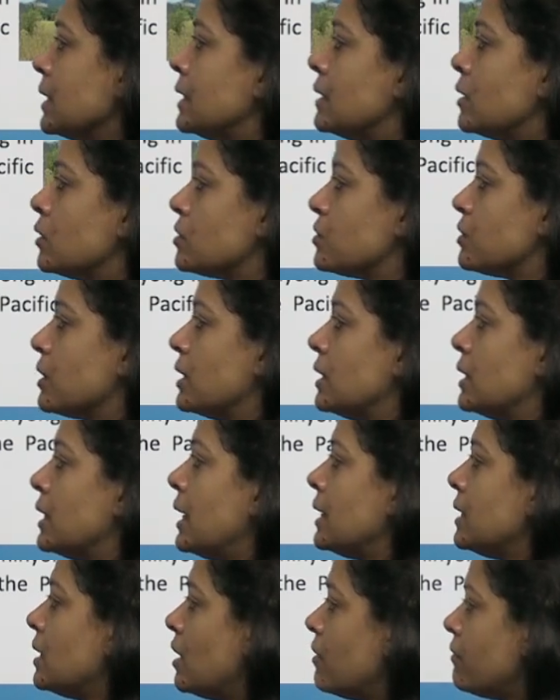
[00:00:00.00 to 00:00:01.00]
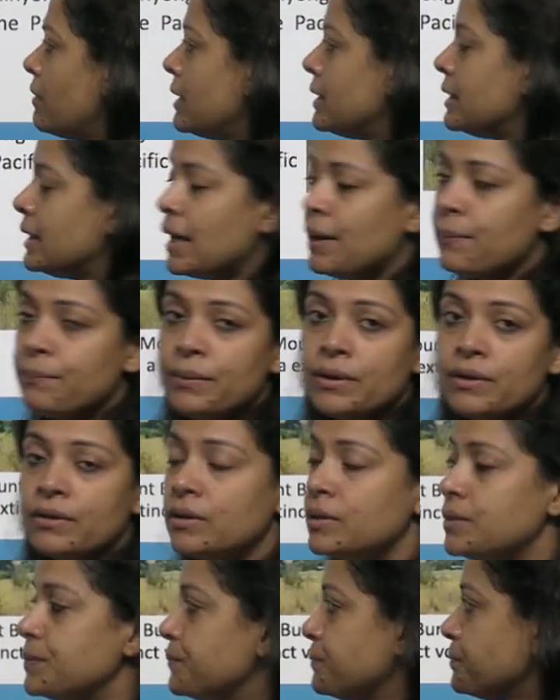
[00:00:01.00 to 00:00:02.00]
in Australia and Hawaii
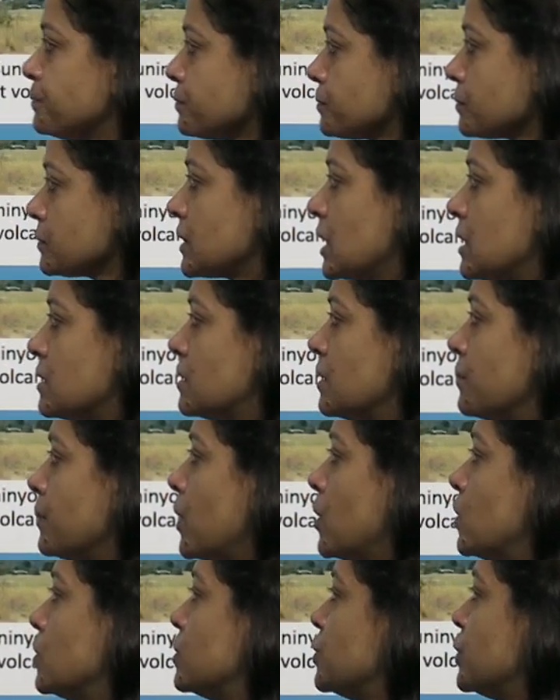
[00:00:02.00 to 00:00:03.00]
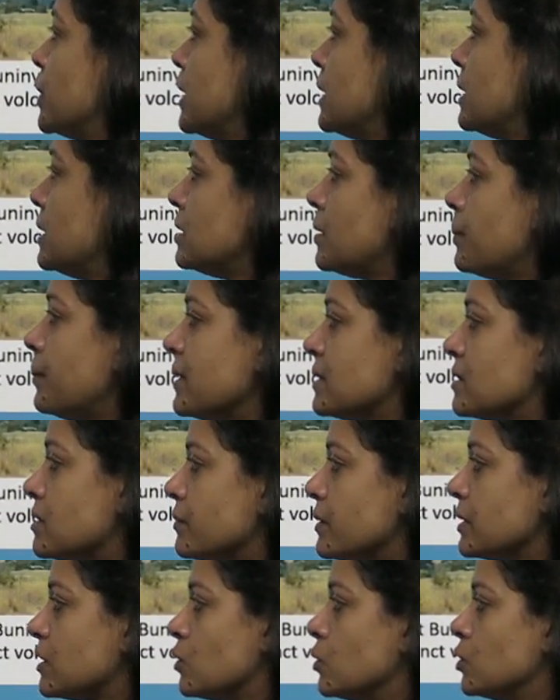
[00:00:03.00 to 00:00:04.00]
Emperor Seamount Chain in the
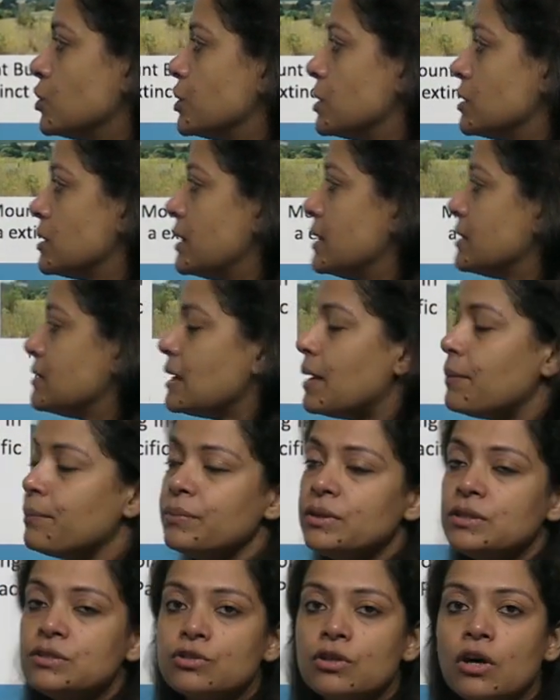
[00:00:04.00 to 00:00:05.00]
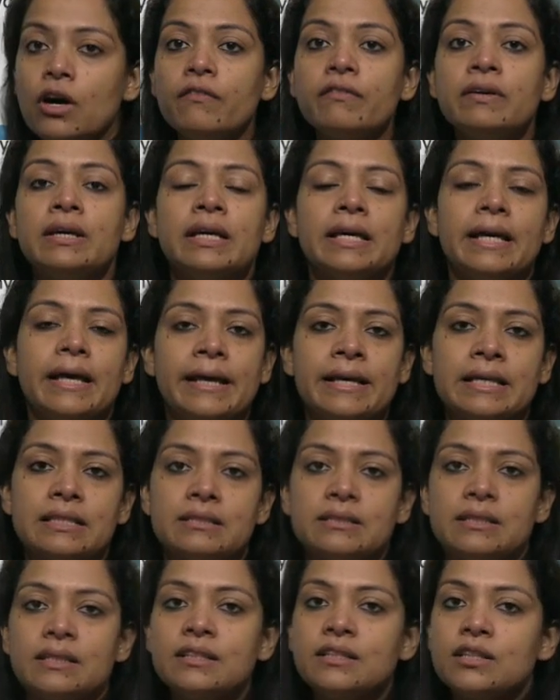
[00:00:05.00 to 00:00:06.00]
Pacific Ocean are examples of
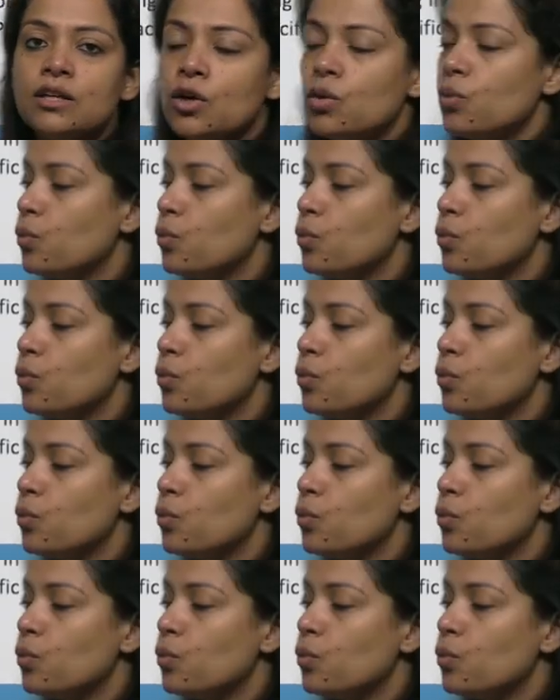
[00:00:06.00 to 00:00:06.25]
extinct